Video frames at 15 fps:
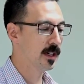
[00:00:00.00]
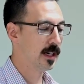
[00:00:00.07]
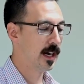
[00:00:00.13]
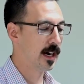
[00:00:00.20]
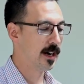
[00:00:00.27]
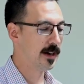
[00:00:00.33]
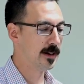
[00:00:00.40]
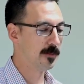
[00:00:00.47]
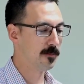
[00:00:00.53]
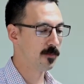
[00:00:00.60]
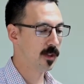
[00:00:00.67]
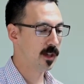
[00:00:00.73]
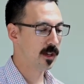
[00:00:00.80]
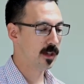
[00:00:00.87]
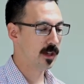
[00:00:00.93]

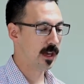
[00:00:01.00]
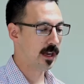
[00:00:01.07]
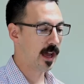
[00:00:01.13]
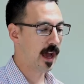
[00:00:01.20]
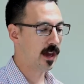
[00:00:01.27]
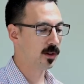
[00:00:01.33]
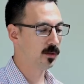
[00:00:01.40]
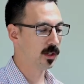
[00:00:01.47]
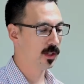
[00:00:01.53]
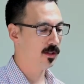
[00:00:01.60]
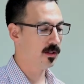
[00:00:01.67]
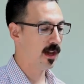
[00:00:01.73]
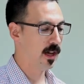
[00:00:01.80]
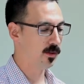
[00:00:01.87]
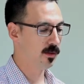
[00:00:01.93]
and how do we
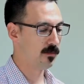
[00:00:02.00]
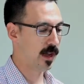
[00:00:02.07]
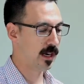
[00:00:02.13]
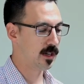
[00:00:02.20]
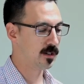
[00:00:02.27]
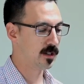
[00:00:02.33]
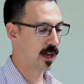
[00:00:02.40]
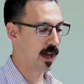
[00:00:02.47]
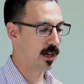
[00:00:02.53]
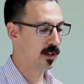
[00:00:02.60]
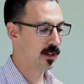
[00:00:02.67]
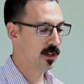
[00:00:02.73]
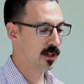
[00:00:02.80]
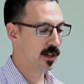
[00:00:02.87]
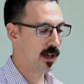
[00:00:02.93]
manage that?
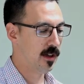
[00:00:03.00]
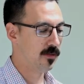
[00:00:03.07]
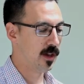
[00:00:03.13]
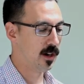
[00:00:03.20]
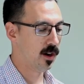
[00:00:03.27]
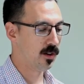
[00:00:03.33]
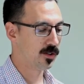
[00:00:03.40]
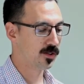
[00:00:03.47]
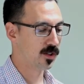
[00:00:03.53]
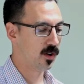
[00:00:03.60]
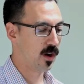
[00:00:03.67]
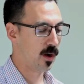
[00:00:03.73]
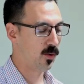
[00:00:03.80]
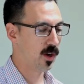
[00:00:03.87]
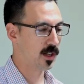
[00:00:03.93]
And then also
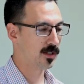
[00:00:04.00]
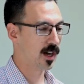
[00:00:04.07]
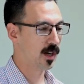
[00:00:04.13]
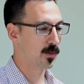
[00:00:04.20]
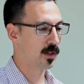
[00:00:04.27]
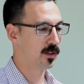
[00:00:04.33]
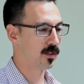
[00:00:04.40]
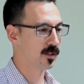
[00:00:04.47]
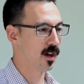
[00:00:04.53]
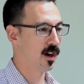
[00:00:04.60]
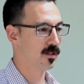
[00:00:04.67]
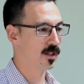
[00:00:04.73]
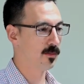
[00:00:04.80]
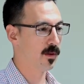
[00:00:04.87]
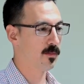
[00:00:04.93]
I want to talk about this
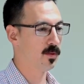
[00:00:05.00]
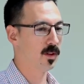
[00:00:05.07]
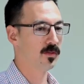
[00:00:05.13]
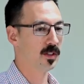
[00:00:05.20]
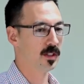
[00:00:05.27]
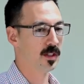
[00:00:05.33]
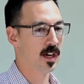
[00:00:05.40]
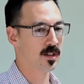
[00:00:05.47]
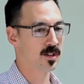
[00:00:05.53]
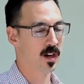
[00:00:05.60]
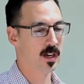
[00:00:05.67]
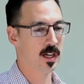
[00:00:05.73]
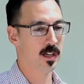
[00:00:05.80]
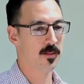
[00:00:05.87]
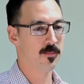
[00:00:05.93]
concept. I'll briefly touch
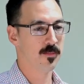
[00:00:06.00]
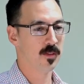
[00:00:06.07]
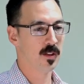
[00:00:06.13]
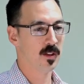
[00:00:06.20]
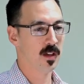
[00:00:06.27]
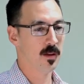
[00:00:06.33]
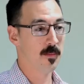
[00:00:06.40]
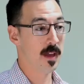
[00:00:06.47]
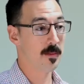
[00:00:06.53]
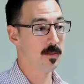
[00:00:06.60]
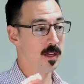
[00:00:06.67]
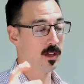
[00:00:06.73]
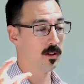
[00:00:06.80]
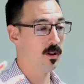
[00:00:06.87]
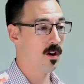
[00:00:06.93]
on it. It may
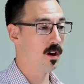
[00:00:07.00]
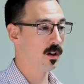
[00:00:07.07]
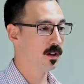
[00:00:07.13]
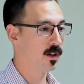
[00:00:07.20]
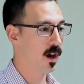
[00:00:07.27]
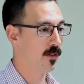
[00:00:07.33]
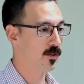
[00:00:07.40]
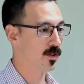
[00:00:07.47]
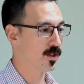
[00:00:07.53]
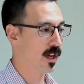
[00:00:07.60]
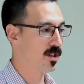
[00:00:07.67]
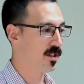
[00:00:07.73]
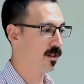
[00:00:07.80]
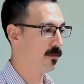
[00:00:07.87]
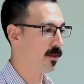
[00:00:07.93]
be a long
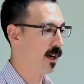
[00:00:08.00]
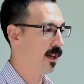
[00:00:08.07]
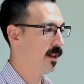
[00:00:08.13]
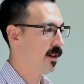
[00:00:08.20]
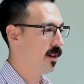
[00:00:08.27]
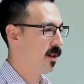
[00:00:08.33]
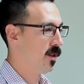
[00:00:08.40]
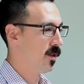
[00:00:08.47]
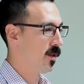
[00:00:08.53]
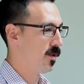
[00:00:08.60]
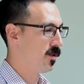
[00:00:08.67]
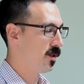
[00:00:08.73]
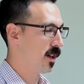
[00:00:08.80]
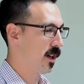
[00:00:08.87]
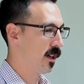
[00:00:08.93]
conversation, but
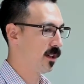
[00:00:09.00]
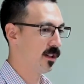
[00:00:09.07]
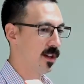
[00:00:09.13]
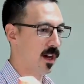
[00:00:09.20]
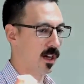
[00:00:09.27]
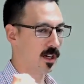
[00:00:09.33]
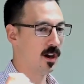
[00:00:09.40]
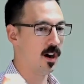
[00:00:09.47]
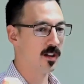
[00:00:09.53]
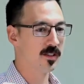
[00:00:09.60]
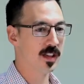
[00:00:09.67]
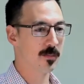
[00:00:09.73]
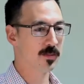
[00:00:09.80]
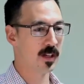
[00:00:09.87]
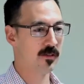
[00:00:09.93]
there's a
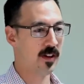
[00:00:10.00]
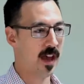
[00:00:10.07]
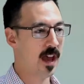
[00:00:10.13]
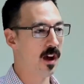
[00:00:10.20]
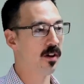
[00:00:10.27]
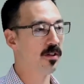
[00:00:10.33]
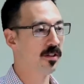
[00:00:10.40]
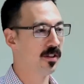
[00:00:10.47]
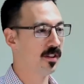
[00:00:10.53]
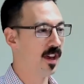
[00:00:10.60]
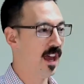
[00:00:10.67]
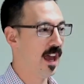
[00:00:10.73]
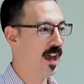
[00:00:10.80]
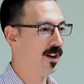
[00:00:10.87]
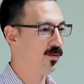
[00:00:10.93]
concept of health
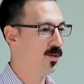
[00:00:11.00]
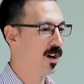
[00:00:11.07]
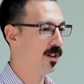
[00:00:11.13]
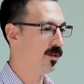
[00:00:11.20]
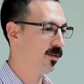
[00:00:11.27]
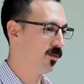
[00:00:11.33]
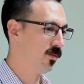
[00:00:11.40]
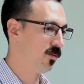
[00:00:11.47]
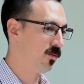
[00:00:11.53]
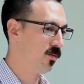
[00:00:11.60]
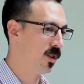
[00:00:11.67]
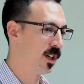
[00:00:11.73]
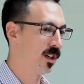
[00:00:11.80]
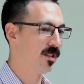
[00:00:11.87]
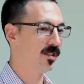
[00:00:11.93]
and what
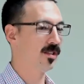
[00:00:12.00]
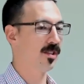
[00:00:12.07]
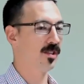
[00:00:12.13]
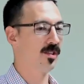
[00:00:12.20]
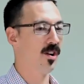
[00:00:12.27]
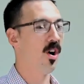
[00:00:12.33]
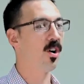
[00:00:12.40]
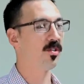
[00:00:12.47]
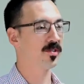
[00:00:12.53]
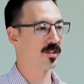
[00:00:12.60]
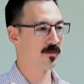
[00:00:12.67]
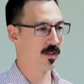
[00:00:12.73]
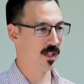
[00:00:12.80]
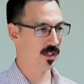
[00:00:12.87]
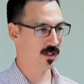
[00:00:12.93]
we consider
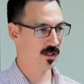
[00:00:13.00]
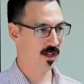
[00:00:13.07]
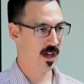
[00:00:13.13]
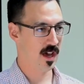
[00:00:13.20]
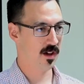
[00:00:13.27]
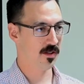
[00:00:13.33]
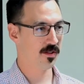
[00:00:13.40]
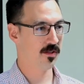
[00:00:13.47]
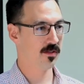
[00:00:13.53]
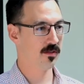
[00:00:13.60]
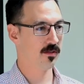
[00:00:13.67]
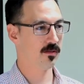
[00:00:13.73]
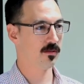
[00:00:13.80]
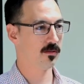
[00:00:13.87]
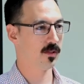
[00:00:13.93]
ultimate health,
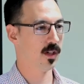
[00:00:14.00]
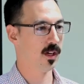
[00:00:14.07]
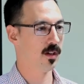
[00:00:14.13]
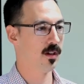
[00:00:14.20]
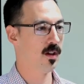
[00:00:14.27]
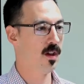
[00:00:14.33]
okay?